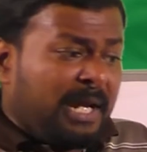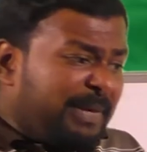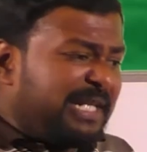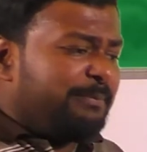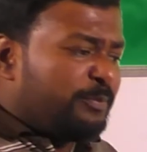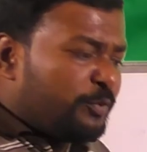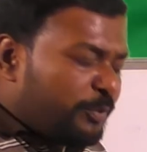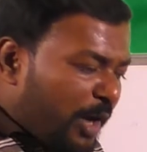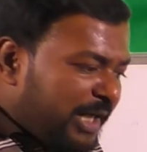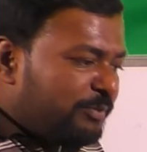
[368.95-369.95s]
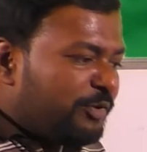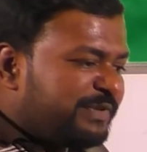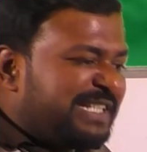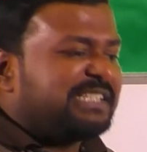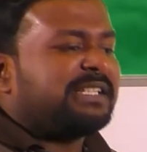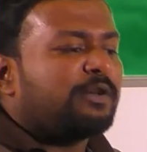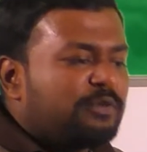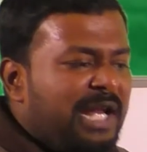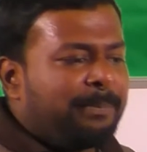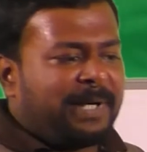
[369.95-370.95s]
But if body moves in a
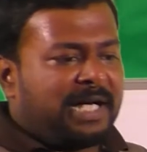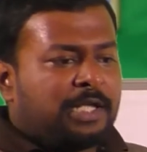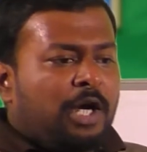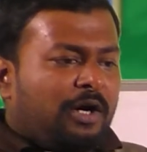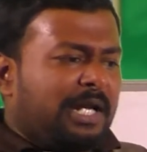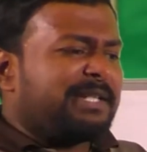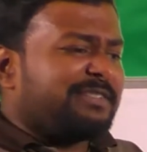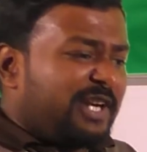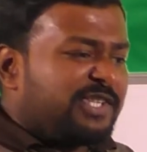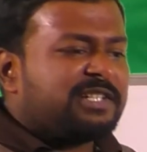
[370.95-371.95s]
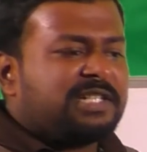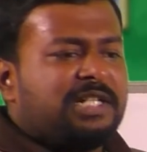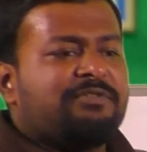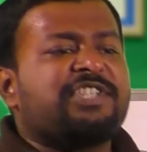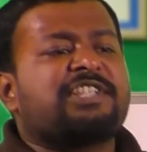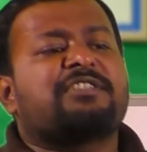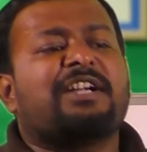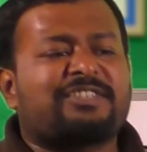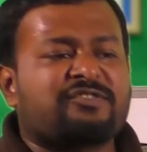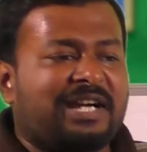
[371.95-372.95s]
circular path or a trajectory which is
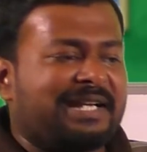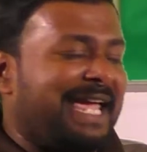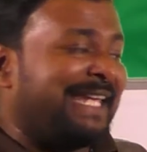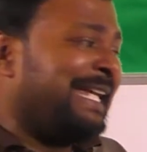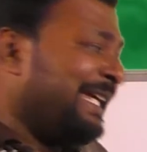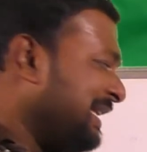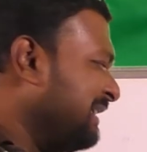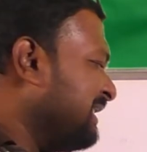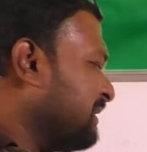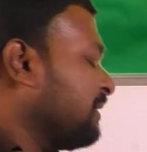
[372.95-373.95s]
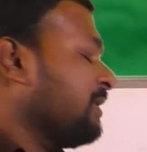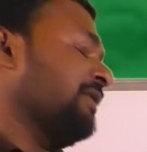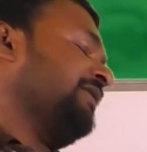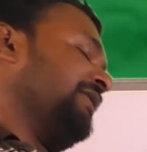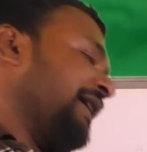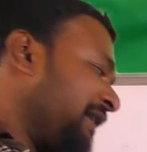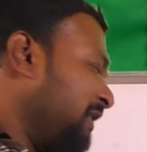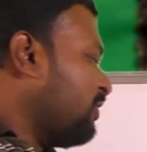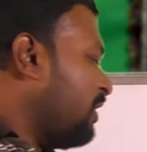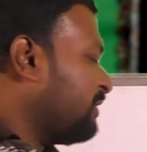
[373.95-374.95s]
not straight line, then there
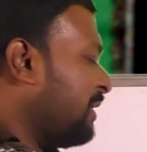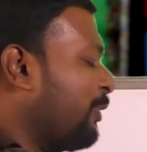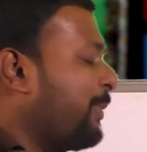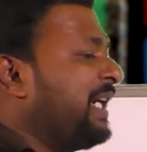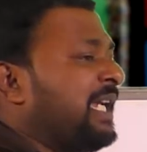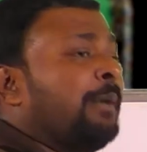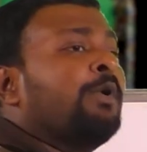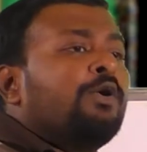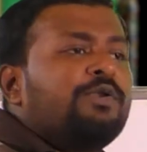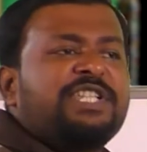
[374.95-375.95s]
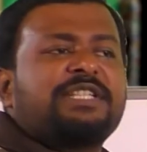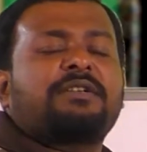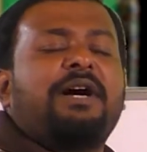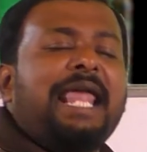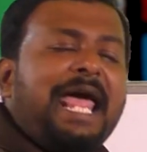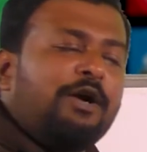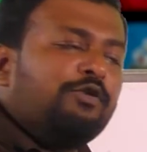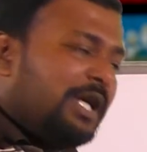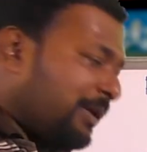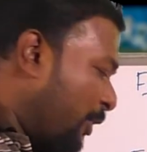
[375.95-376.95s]
is also a momentum which is called
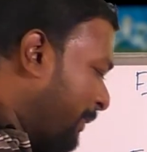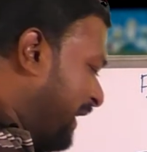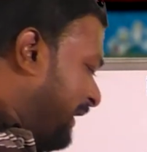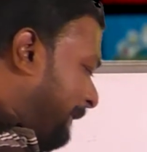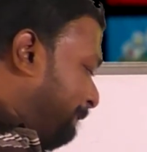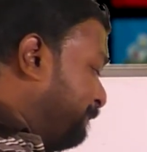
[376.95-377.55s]
angular momentum.